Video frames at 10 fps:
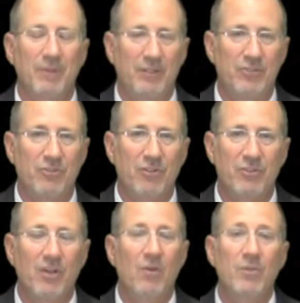
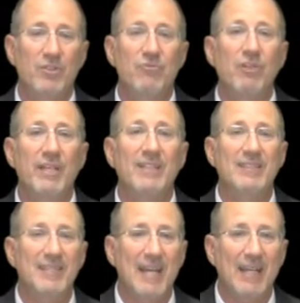insurance, which is really
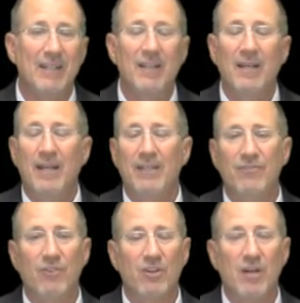insane. It's
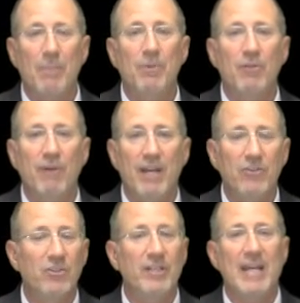for a couple of grand,
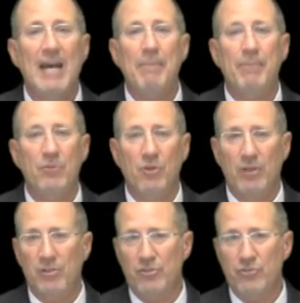you can cap your
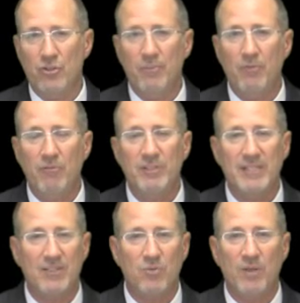insurable
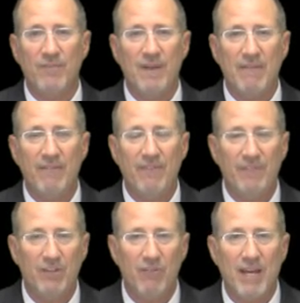risk at 25 or
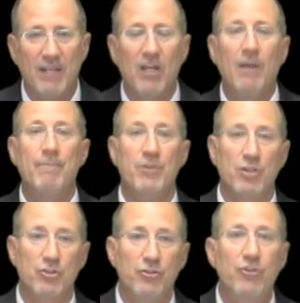50 grand,
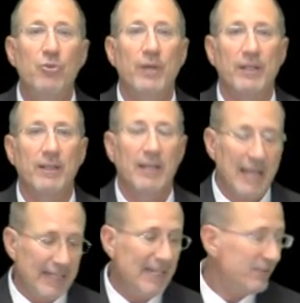you do it.
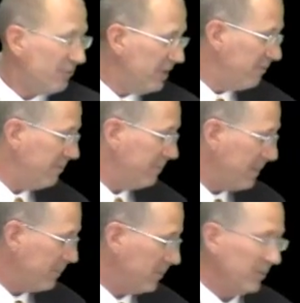And that's really,
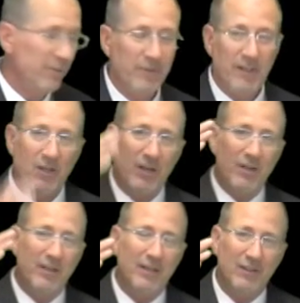remember,
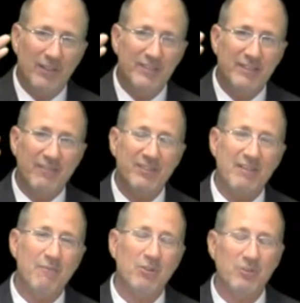on a list of the
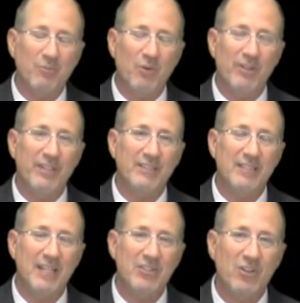7 most important things
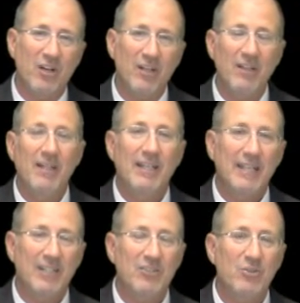in HR,
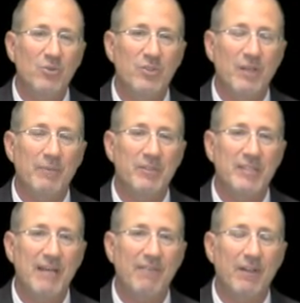getting sued is number
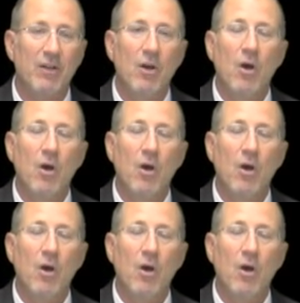7.